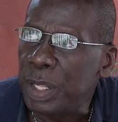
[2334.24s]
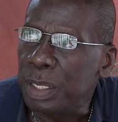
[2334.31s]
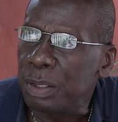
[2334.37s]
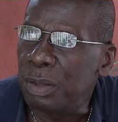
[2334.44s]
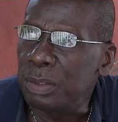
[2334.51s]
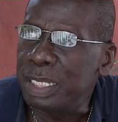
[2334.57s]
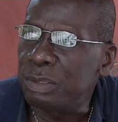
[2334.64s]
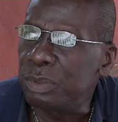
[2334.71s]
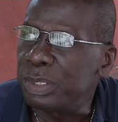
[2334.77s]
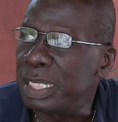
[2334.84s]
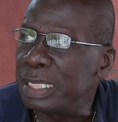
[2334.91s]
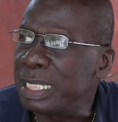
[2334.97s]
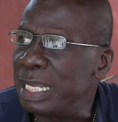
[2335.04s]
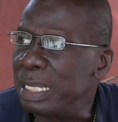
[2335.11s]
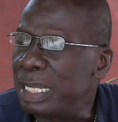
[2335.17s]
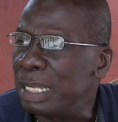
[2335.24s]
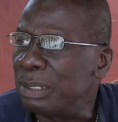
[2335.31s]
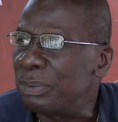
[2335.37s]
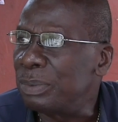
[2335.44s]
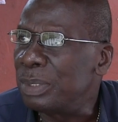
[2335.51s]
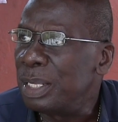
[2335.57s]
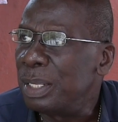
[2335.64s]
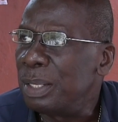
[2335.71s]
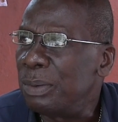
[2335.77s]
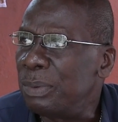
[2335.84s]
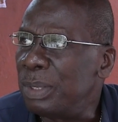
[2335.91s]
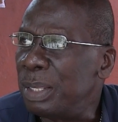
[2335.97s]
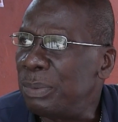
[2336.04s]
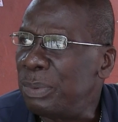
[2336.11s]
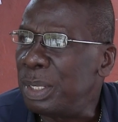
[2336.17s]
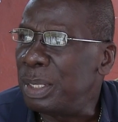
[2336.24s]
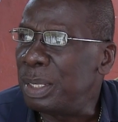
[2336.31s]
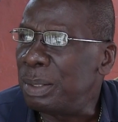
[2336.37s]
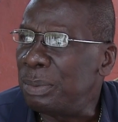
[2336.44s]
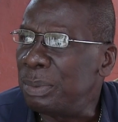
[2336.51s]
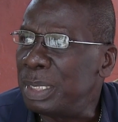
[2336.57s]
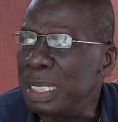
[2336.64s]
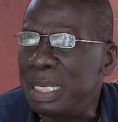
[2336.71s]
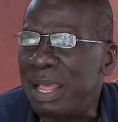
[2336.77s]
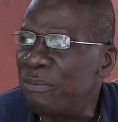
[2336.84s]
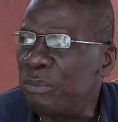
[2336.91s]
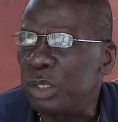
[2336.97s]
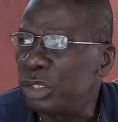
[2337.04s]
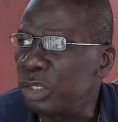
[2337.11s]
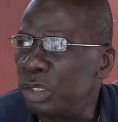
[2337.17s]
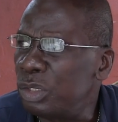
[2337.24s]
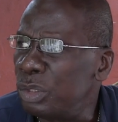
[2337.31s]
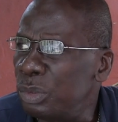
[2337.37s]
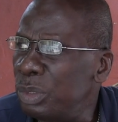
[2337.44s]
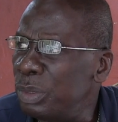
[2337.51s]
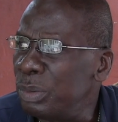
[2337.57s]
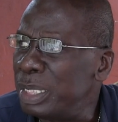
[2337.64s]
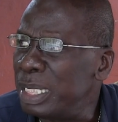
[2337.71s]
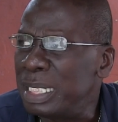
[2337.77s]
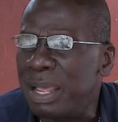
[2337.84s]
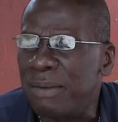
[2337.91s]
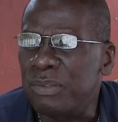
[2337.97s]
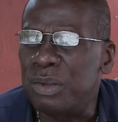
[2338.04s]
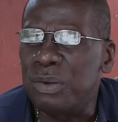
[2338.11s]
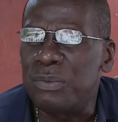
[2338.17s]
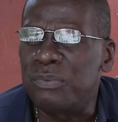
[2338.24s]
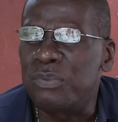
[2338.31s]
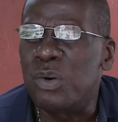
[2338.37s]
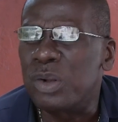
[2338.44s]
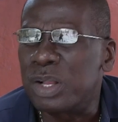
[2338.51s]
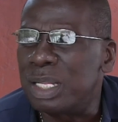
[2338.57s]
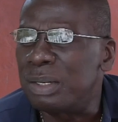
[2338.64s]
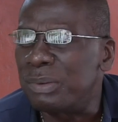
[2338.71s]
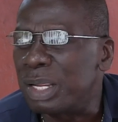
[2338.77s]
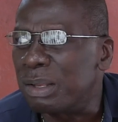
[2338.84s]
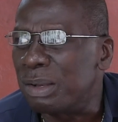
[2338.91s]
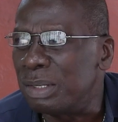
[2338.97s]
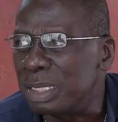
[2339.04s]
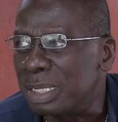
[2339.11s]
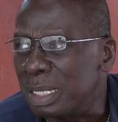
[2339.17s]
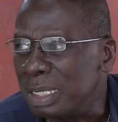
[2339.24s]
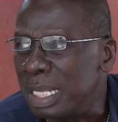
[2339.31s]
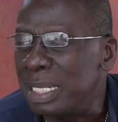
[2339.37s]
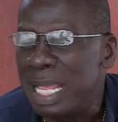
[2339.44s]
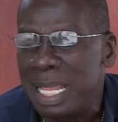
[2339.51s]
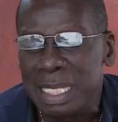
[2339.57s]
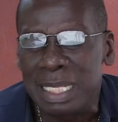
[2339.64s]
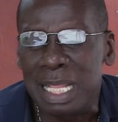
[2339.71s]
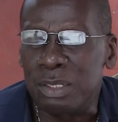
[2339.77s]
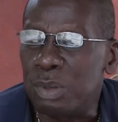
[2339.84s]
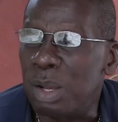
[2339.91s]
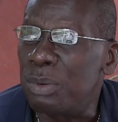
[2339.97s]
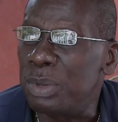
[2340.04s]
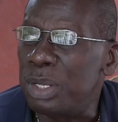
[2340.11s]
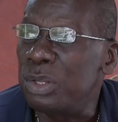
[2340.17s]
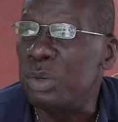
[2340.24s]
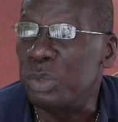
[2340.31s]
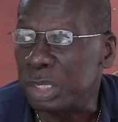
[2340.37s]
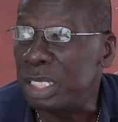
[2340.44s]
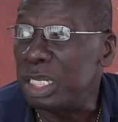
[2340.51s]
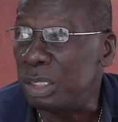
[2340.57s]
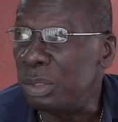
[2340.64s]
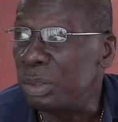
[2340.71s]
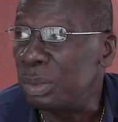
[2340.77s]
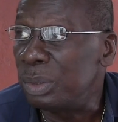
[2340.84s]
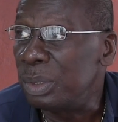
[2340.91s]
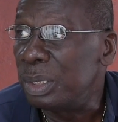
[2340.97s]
No, this was a day that we didn't have much to do. We didn't have no vocal records, because that's what we usually do.